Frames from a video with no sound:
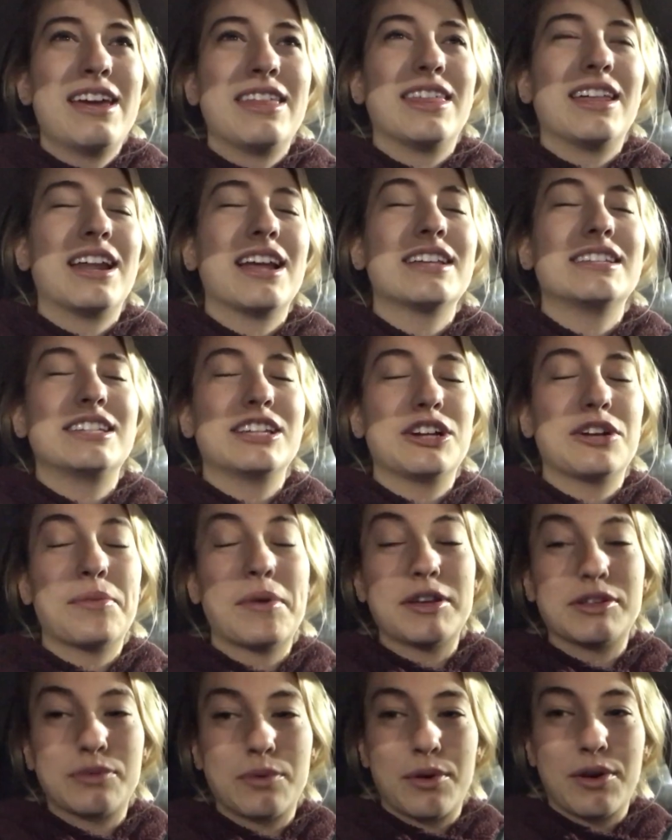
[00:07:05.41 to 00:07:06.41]
Then I had dinner at
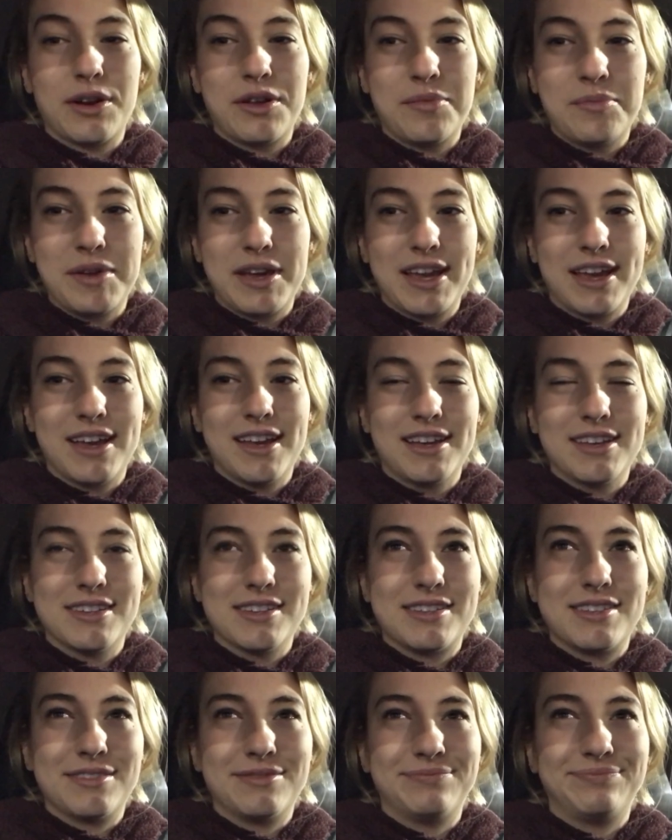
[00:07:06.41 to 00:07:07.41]
my sorority
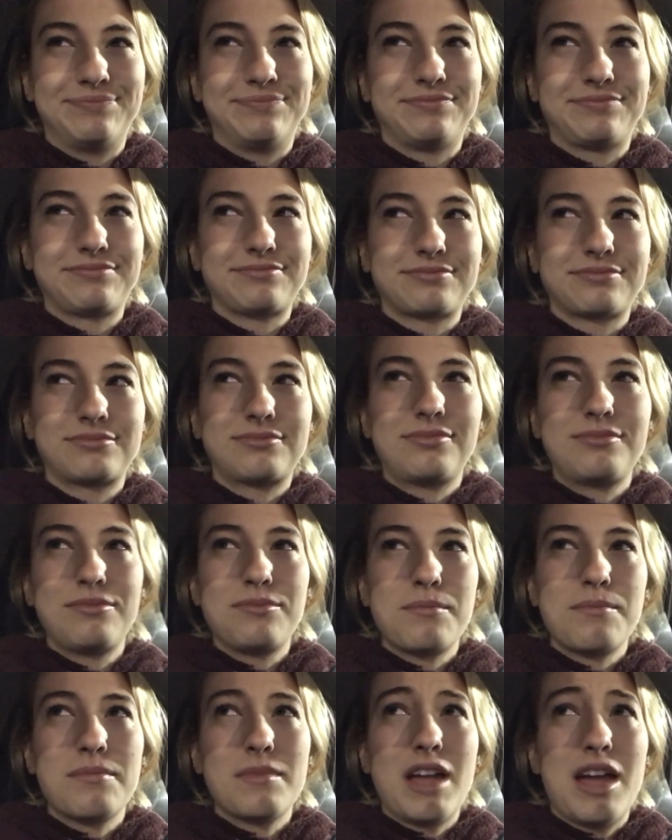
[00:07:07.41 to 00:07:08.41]
because
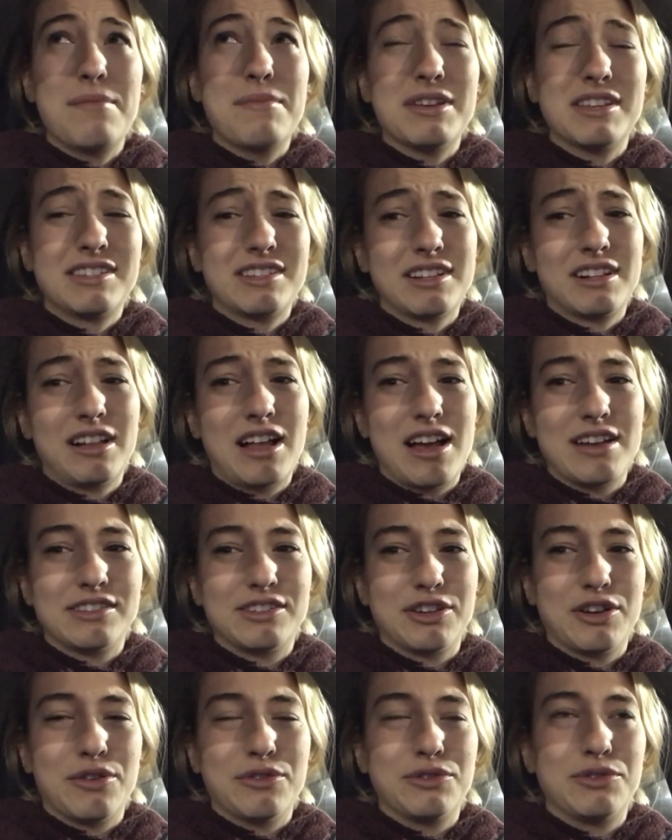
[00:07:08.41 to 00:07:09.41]
I missed class
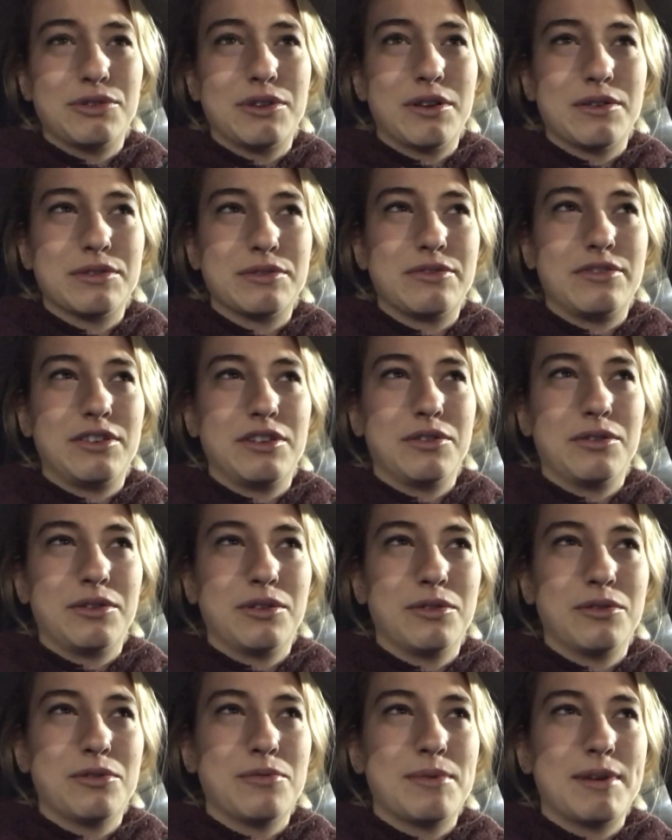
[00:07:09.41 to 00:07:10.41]
to go to it. I was feeling
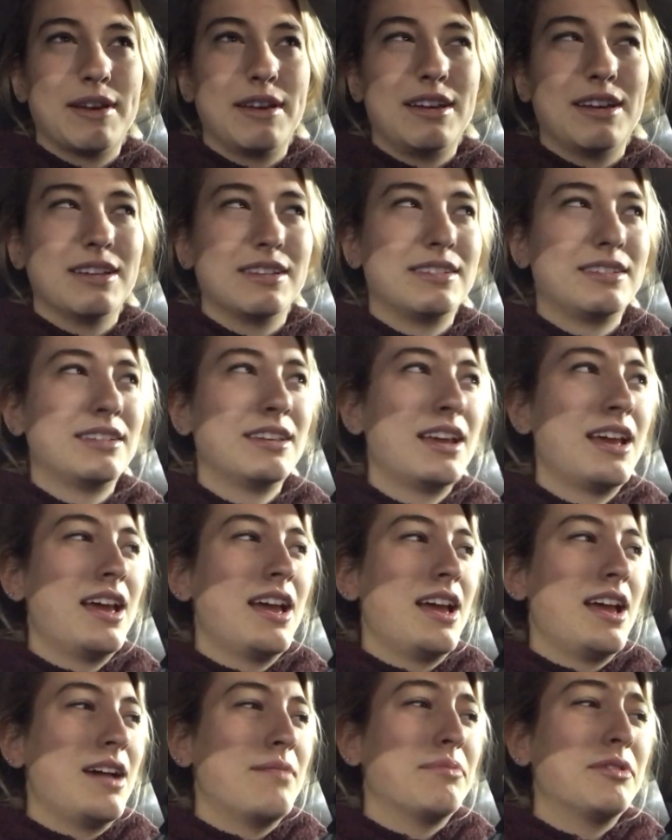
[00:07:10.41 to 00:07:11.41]
really rebellious.
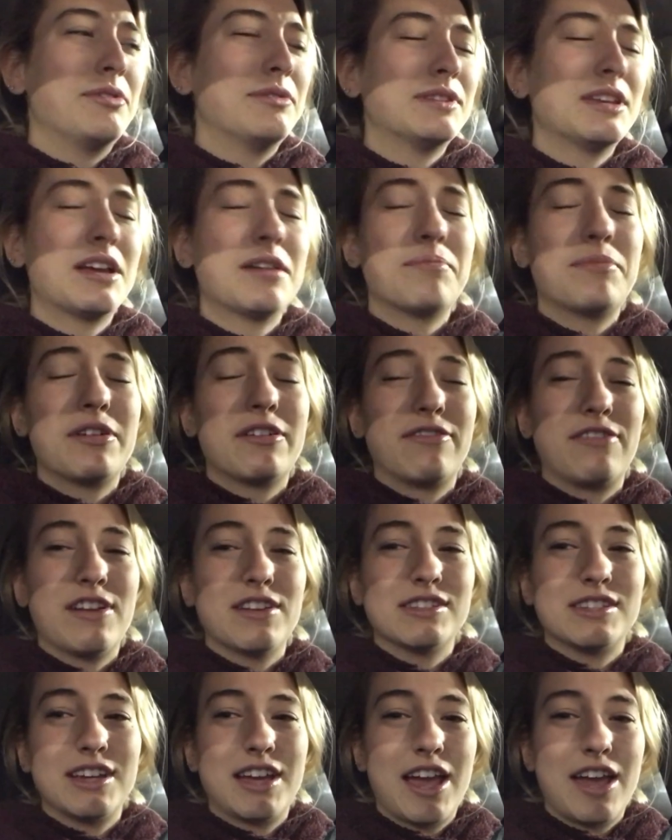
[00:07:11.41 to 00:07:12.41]
But it was like a big
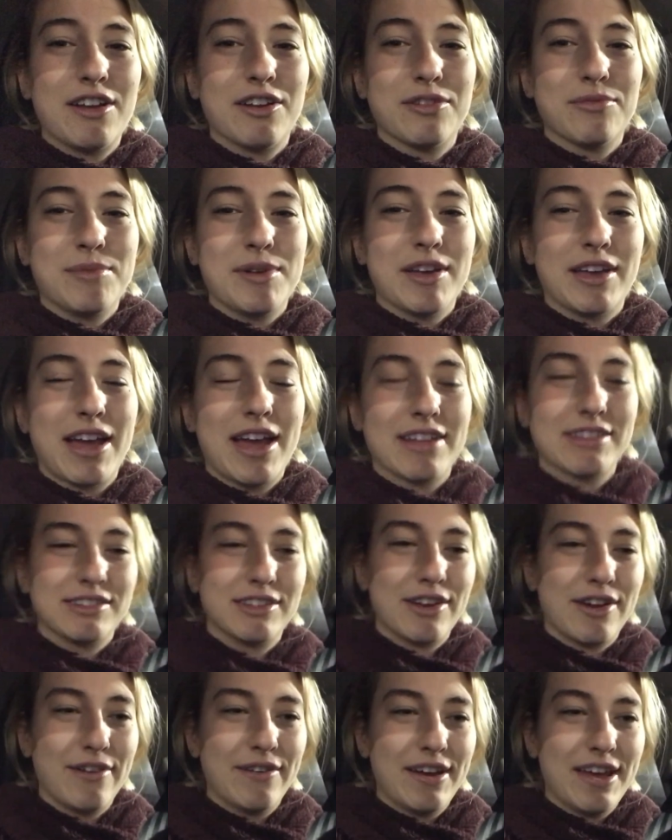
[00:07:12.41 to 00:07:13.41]
fancy catered meal I had
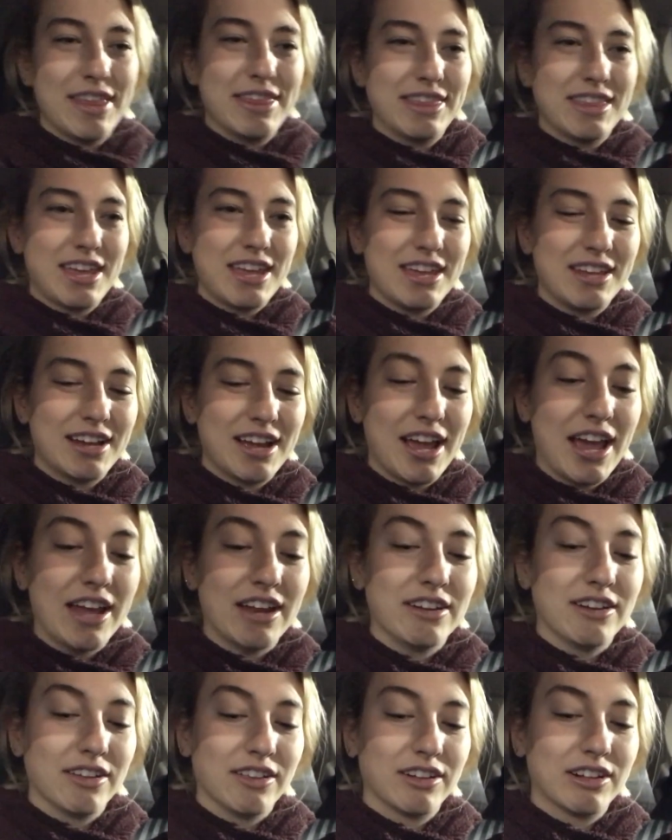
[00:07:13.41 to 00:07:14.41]
to go. And then I
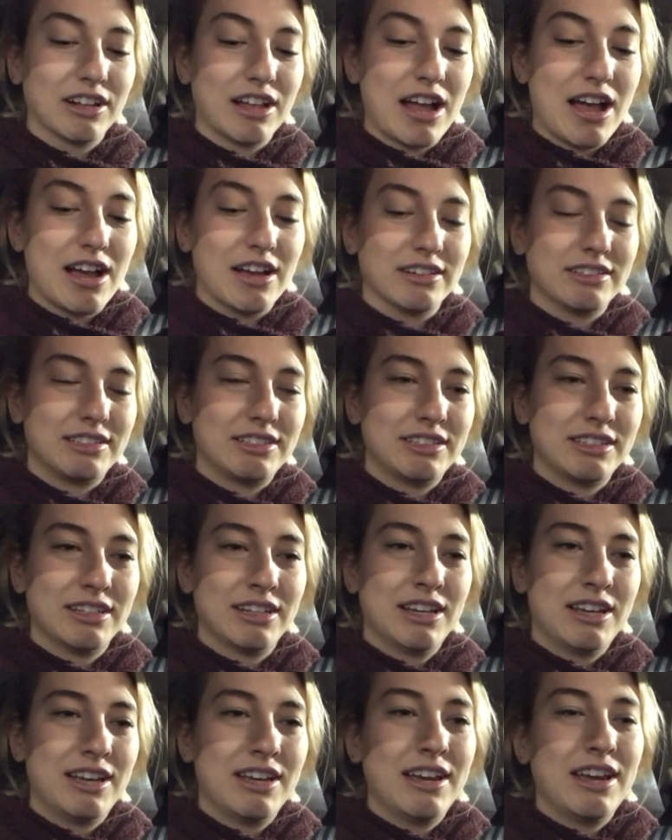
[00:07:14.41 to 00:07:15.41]
had another class
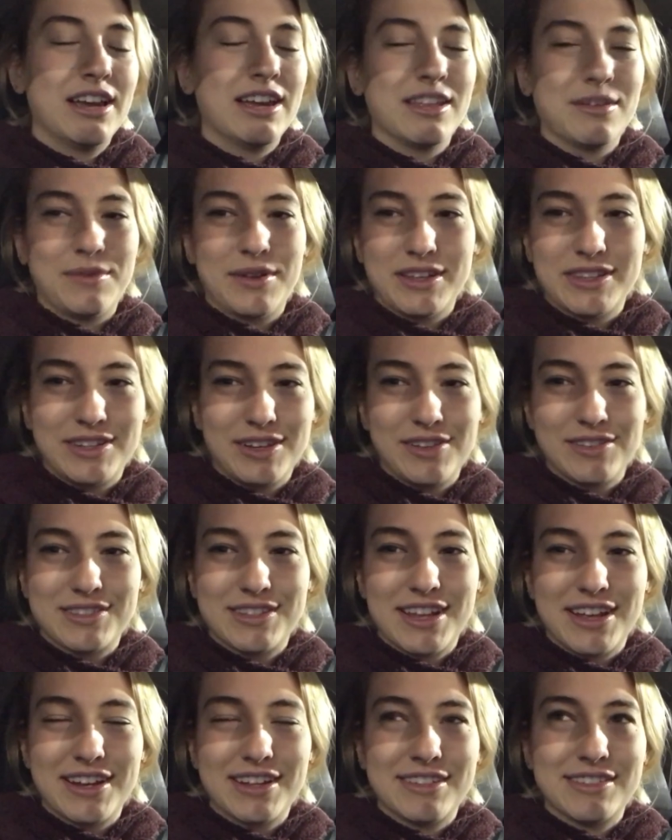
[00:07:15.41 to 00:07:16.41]
and we had Secret
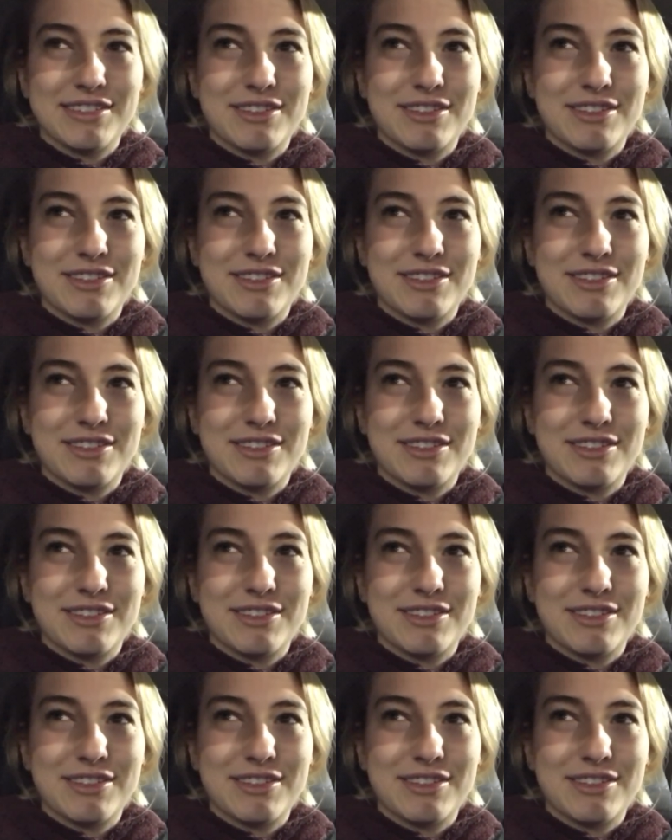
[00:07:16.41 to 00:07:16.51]
Santa.